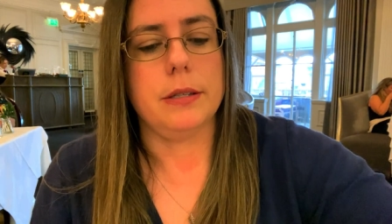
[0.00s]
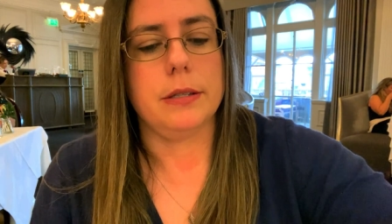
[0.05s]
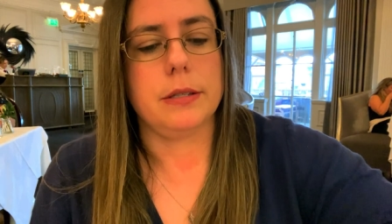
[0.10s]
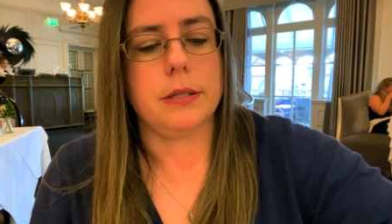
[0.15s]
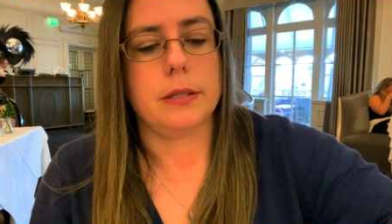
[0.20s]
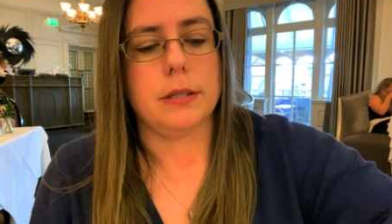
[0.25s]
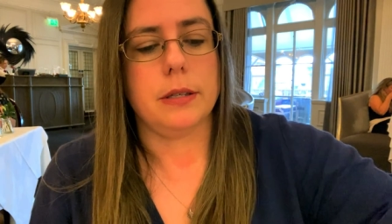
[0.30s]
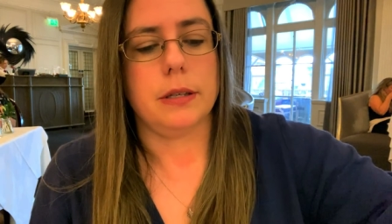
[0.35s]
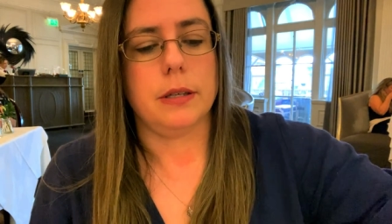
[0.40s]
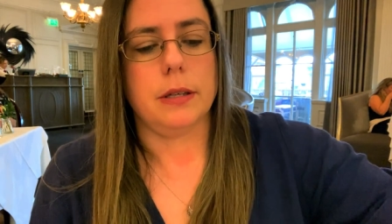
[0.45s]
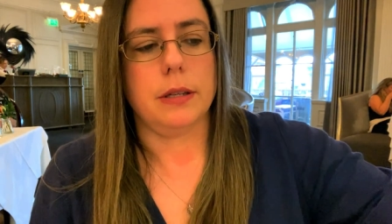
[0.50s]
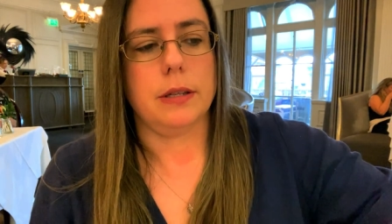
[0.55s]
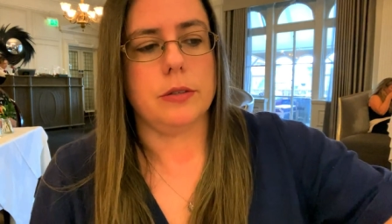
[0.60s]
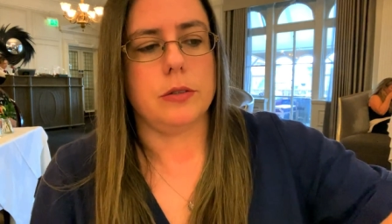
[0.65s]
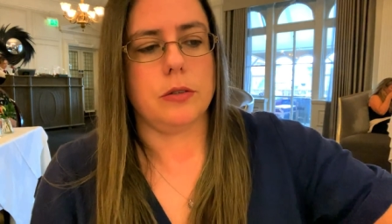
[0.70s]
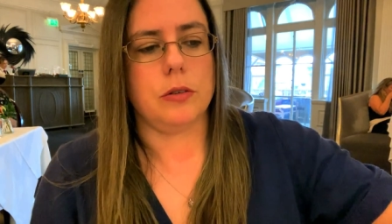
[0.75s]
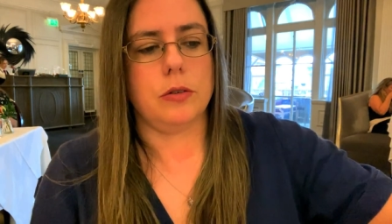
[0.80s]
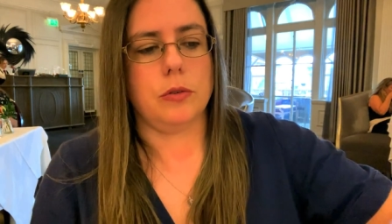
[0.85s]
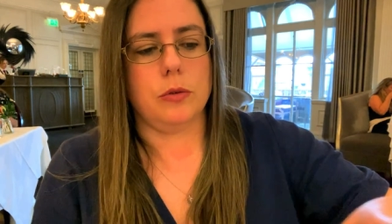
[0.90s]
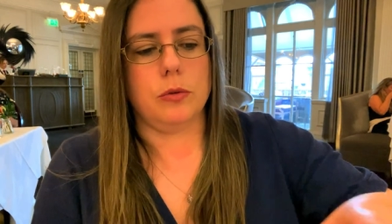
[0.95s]
is.
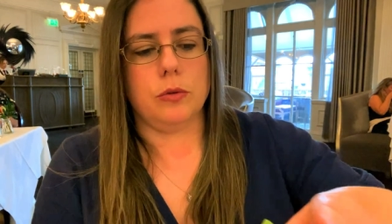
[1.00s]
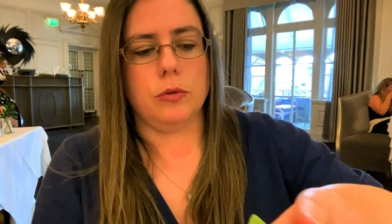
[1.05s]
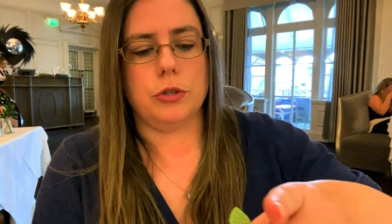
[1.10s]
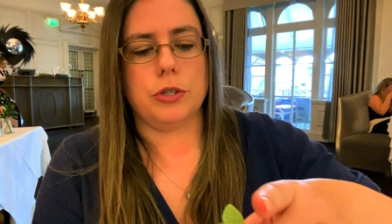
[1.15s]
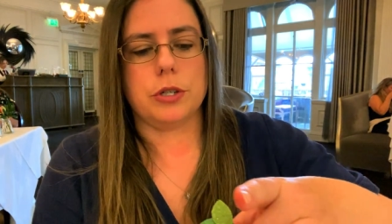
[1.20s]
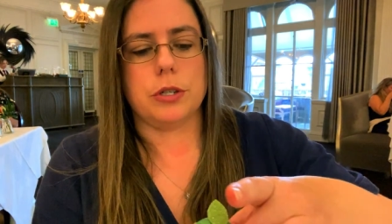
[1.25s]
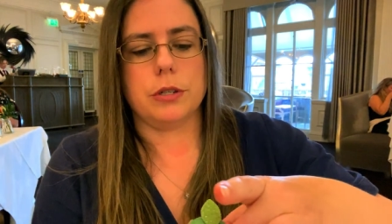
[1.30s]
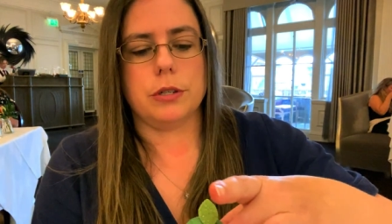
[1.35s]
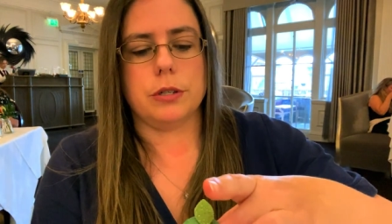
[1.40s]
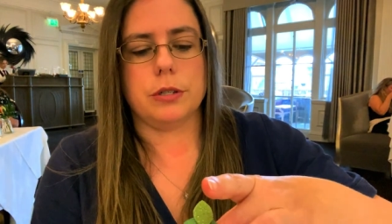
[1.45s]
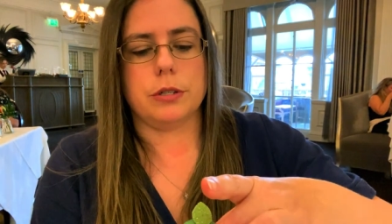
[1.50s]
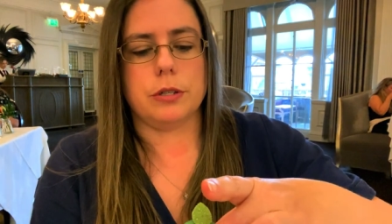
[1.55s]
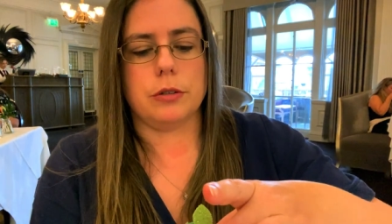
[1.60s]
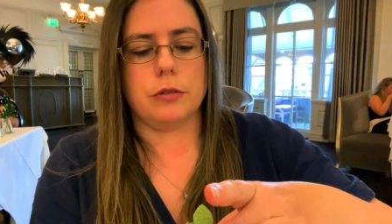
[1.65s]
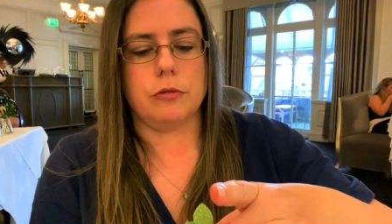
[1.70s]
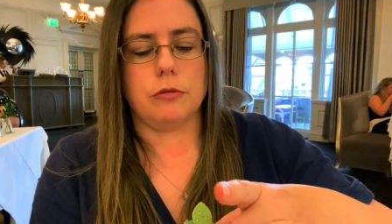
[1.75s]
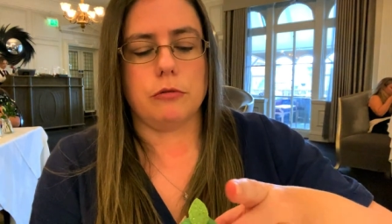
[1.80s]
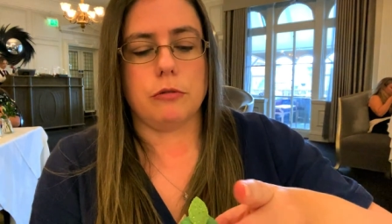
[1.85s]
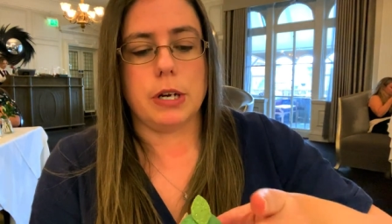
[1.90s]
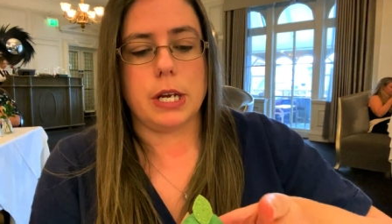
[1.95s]
It's gorgeous
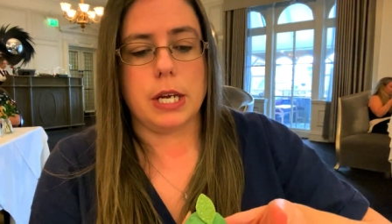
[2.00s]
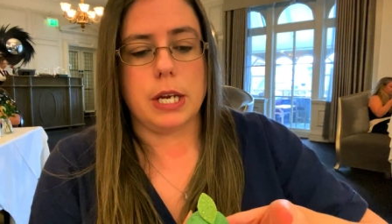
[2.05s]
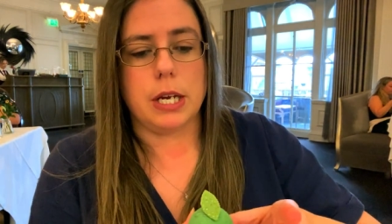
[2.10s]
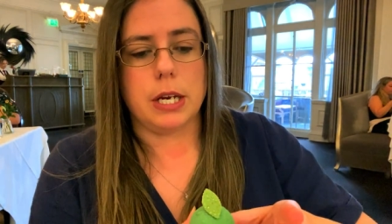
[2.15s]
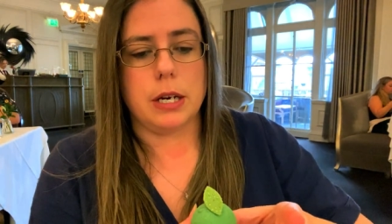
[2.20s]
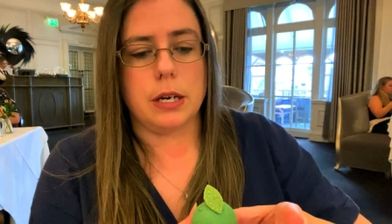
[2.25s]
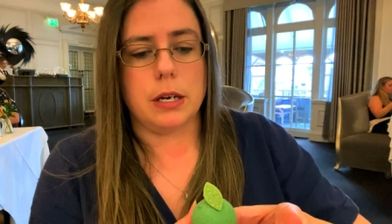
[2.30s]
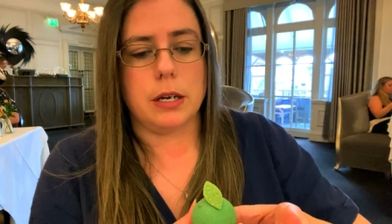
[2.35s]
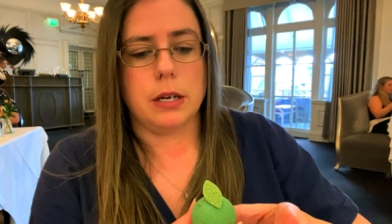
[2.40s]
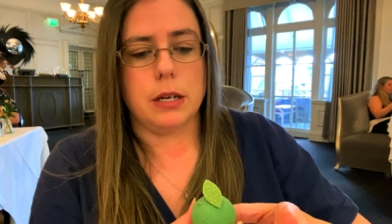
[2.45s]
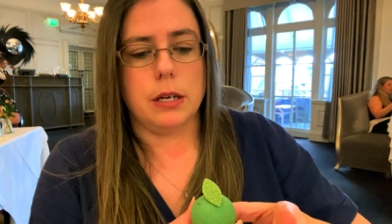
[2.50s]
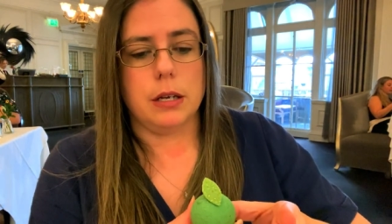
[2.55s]
green.